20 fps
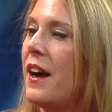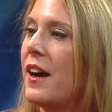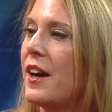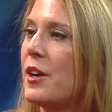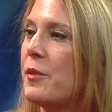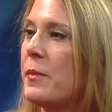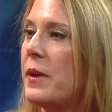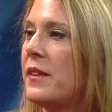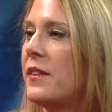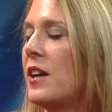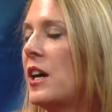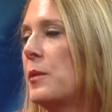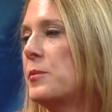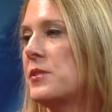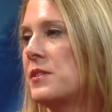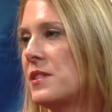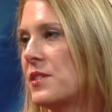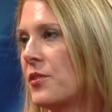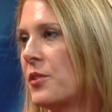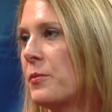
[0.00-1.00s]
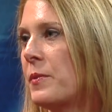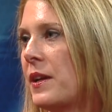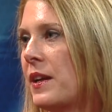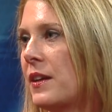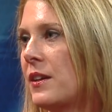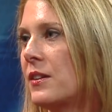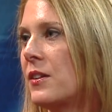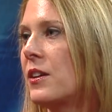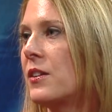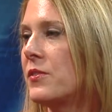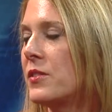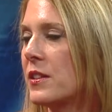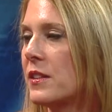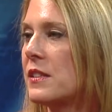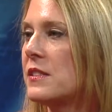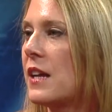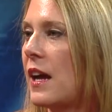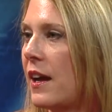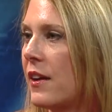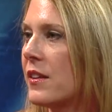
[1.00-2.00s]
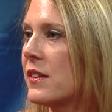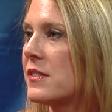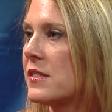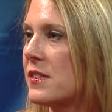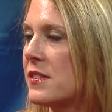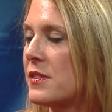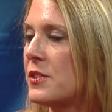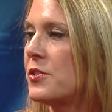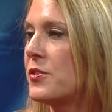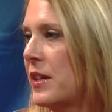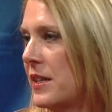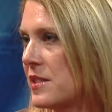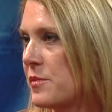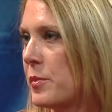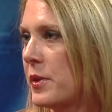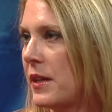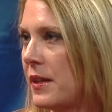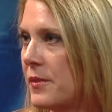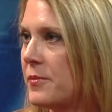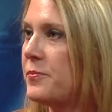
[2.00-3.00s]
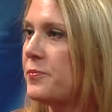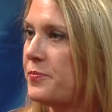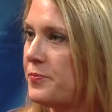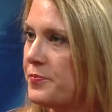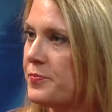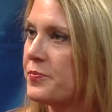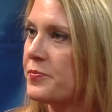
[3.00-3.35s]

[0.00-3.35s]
and the options from there are really dialysis and transplant.